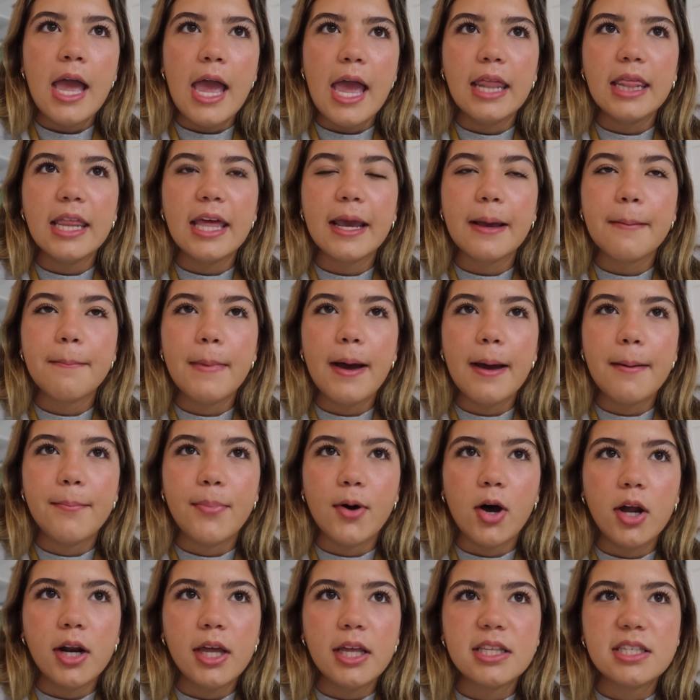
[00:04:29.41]
And like my
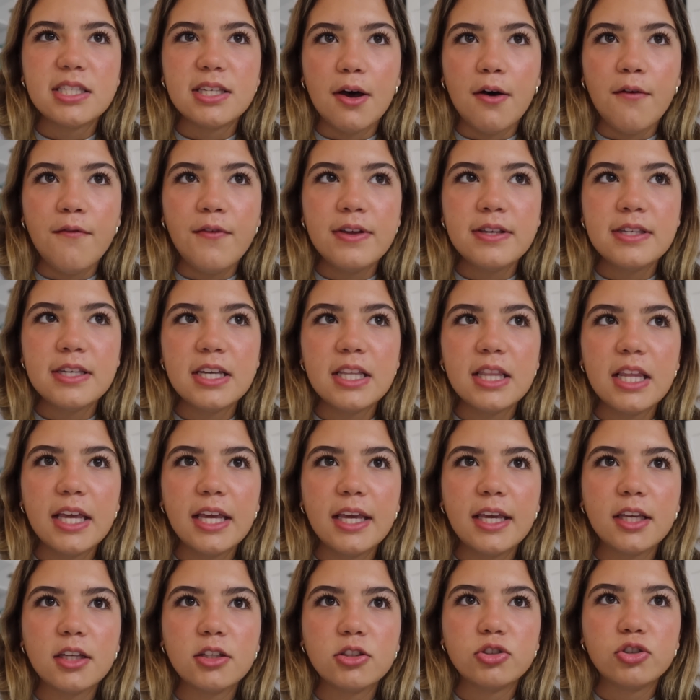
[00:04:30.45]
body itself isn't
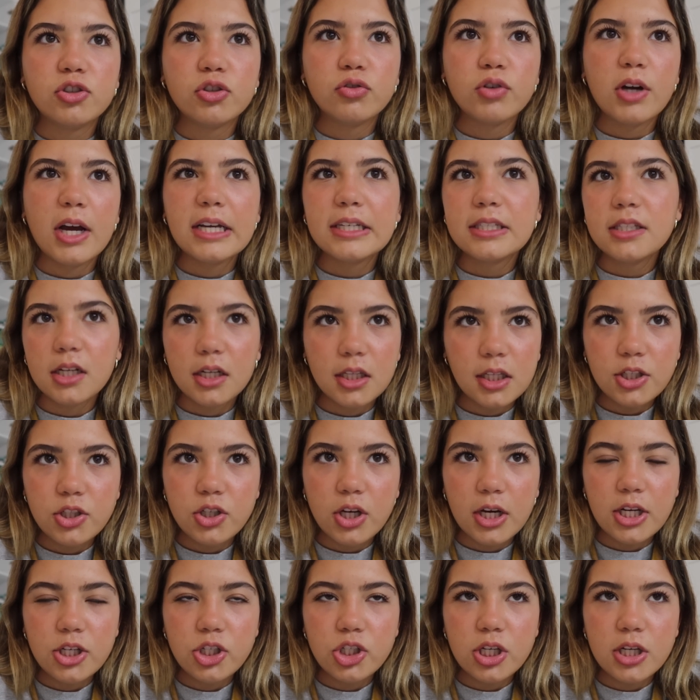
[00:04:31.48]
like drastically
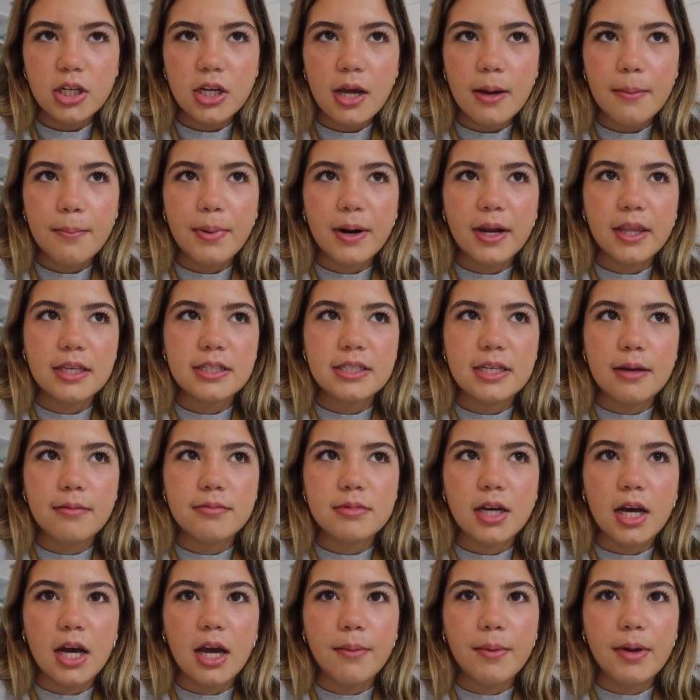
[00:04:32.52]
changing, but at the same
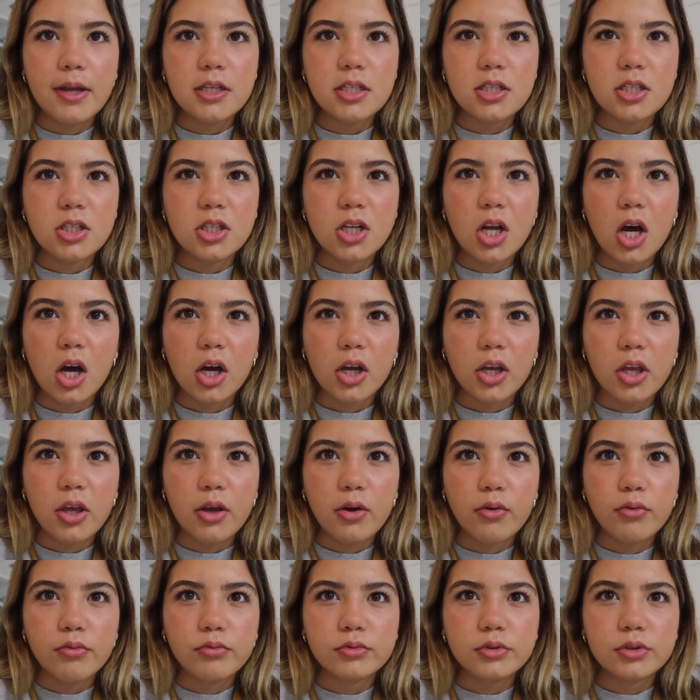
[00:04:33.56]
time, it's not
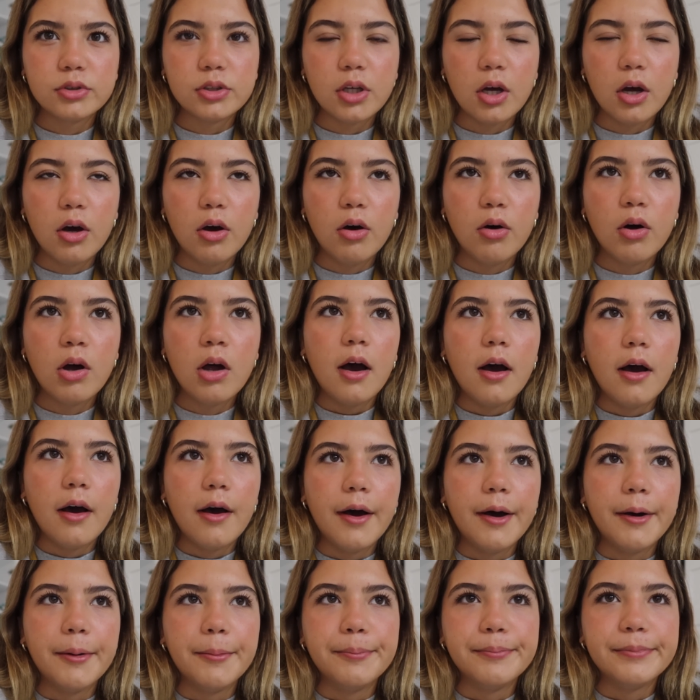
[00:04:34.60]
cute. So
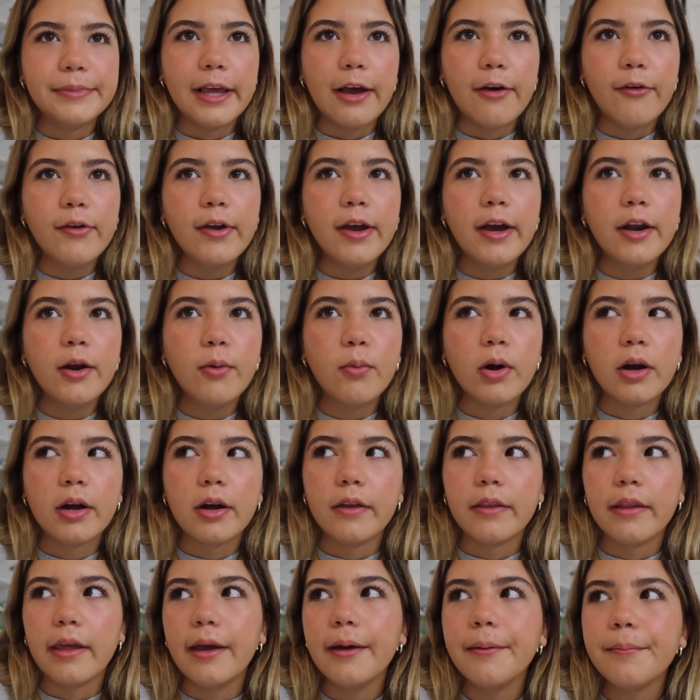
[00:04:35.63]
definitely gotta work
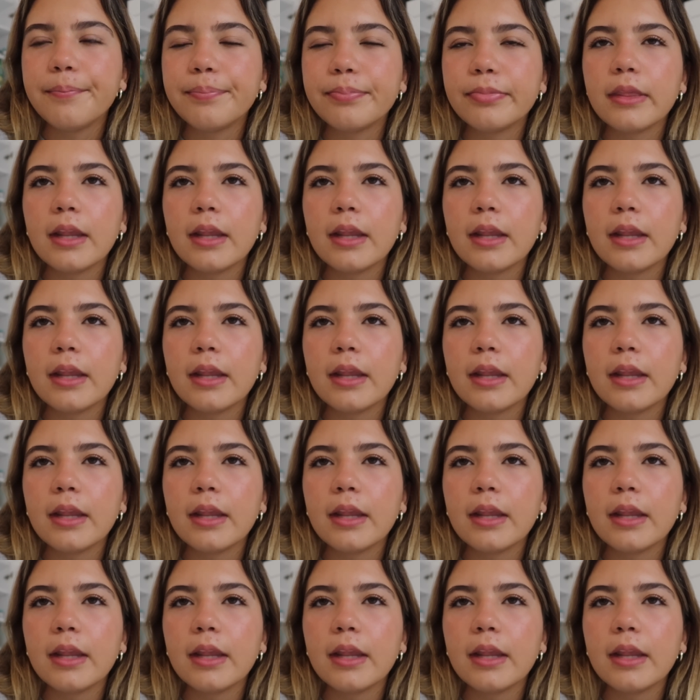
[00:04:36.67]
on that.